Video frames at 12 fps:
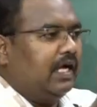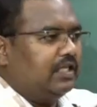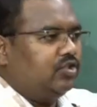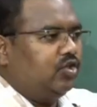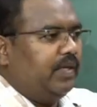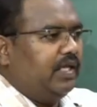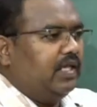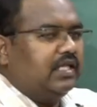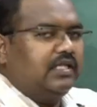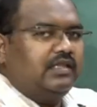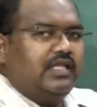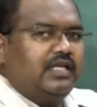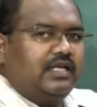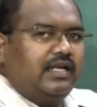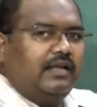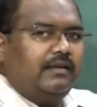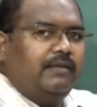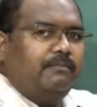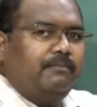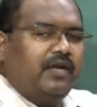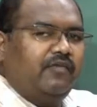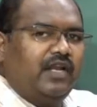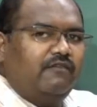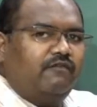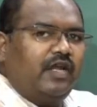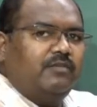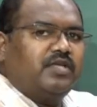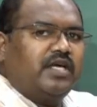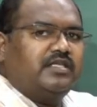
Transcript: assuming the in between frames